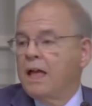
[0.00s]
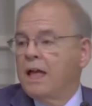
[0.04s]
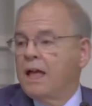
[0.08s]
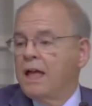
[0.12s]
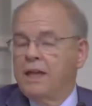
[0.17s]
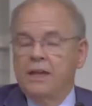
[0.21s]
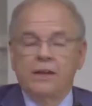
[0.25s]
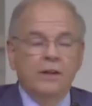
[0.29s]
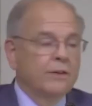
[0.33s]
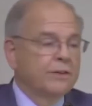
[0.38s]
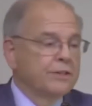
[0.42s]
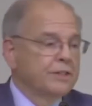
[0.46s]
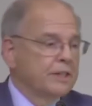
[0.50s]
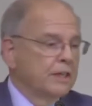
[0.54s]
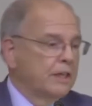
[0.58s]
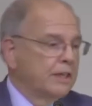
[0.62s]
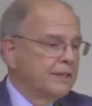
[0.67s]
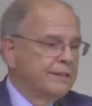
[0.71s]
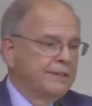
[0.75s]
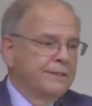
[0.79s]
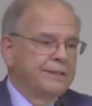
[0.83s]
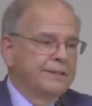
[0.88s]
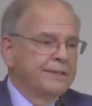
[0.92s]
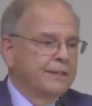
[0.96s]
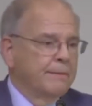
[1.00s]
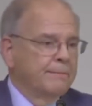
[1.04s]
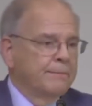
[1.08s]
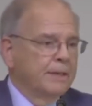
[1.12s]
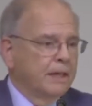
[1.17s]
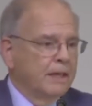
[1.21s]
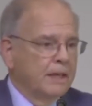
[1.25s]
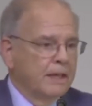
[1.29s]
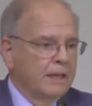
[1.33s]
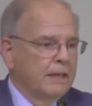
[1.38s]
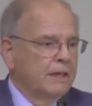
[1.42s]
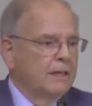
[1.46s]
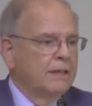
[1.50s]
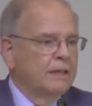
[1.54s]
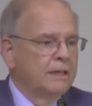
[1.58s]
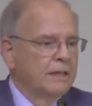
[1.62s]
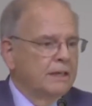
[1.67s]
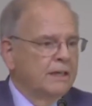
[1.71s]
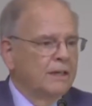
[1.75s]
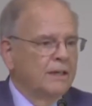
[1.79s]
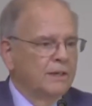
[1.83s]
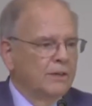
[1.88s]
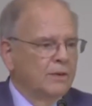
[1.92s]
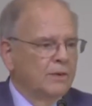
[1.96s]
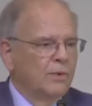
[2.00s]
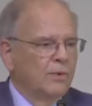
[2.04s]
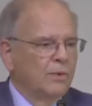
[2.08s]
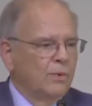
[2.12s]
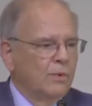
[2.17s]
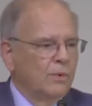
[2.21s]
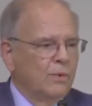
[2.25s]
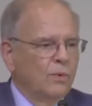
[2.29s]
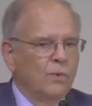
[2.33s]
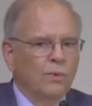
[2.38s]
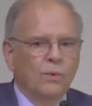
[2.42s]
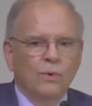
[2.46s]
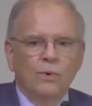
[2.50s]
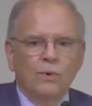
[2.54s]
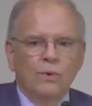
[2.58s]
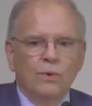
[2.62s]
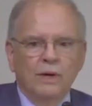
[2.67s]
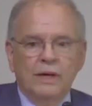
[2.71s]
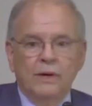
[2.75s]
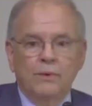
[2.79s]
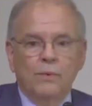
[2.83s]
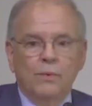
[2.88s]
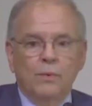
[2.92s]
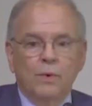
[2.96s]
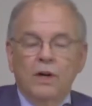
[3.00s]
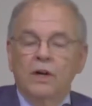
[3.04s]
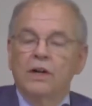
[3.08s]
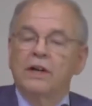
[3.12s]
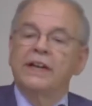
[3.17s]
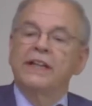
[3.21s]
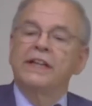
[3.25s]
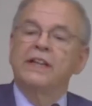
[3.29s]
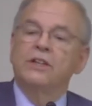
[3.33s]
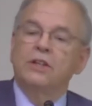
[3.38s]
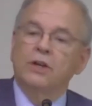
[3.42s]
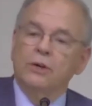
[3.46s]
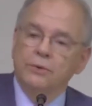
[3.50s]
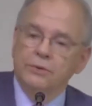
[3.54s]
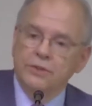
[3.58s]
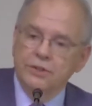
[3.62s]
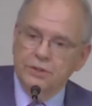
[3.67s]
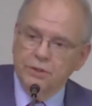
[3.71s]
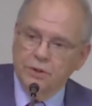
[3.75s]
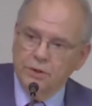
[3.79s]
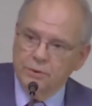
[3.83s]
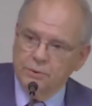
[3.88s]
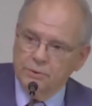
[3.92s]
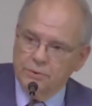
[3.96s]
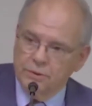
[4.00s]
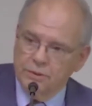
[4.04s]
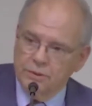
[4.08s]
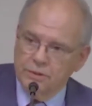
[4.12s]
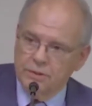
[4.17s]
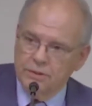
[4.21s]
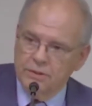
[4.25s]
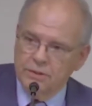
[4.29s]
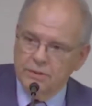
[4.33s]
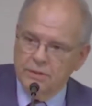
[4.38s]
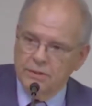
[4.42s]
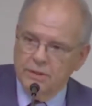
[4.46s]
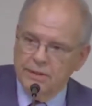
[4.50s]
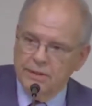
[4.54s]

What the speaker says: "You know, son, someday we're going to need those stones.